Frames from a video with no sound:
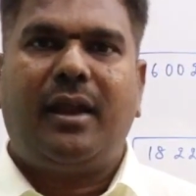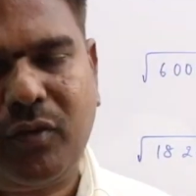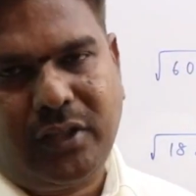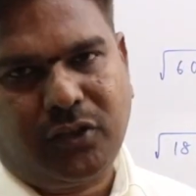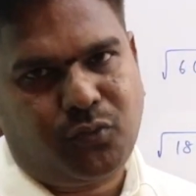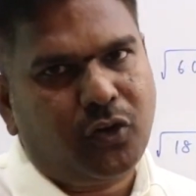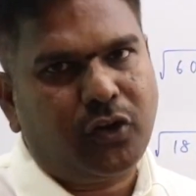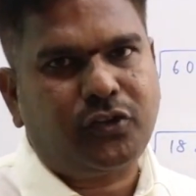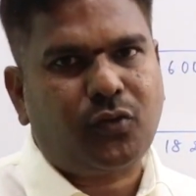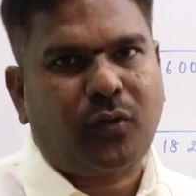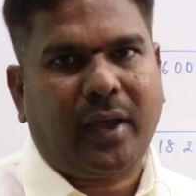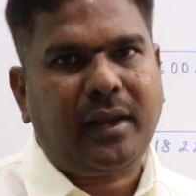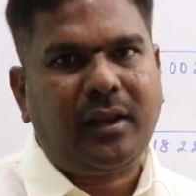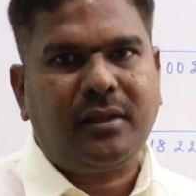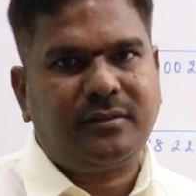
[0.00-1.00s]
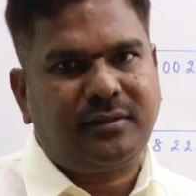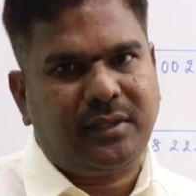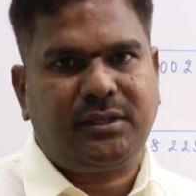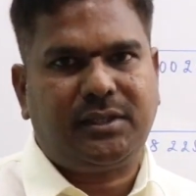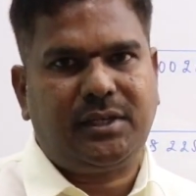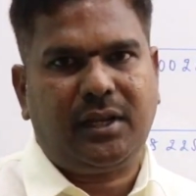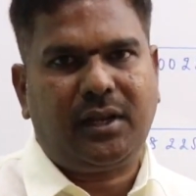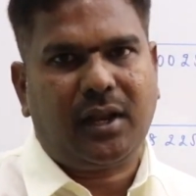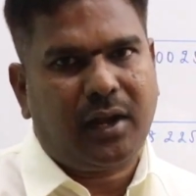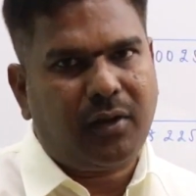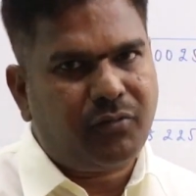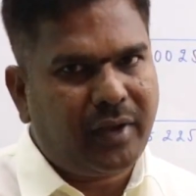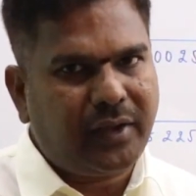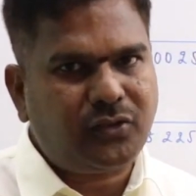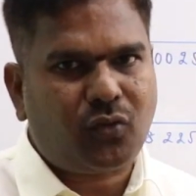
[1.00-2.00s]
What is 4 square? 16,
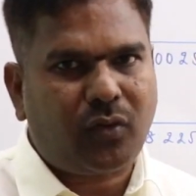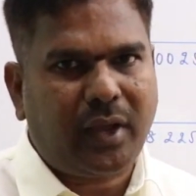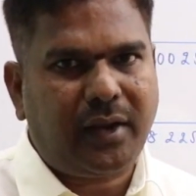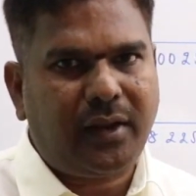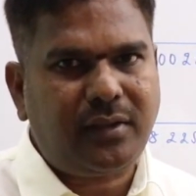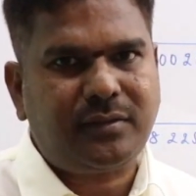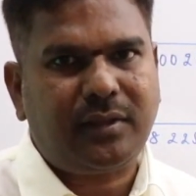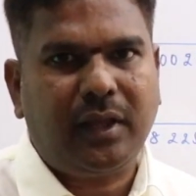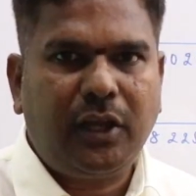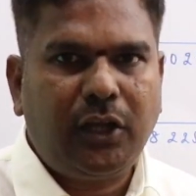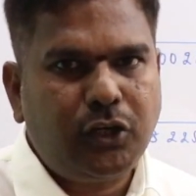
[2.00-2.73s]
and 5 square is